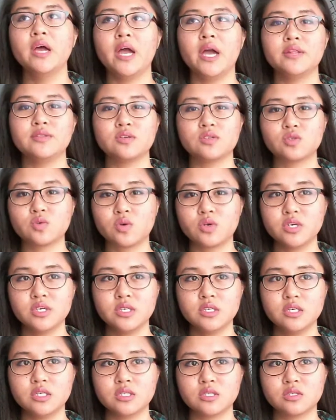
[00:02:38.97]
and the story
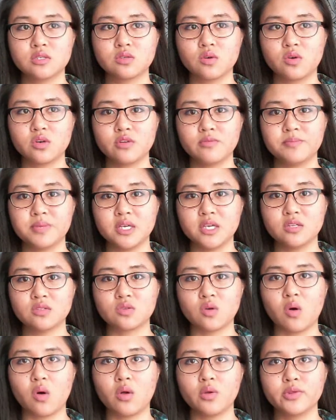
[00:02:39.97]
is sort of being
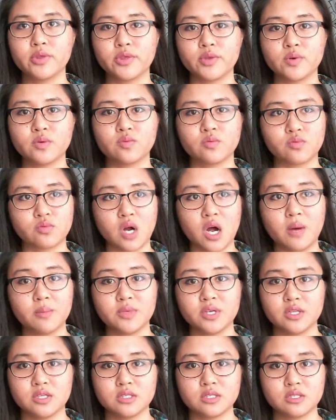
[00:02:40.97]
told through
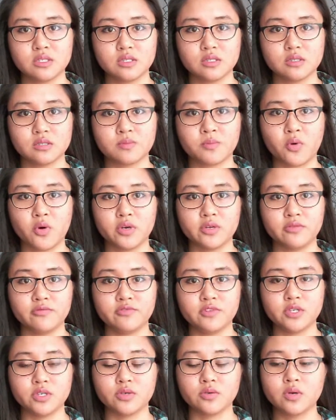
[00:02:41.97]
Romulus's point of
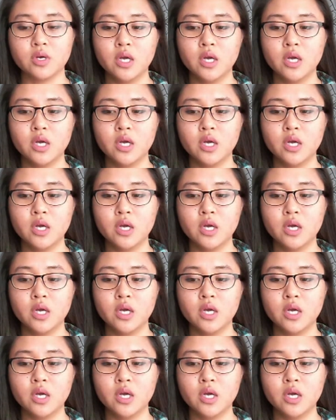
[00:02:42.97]
view.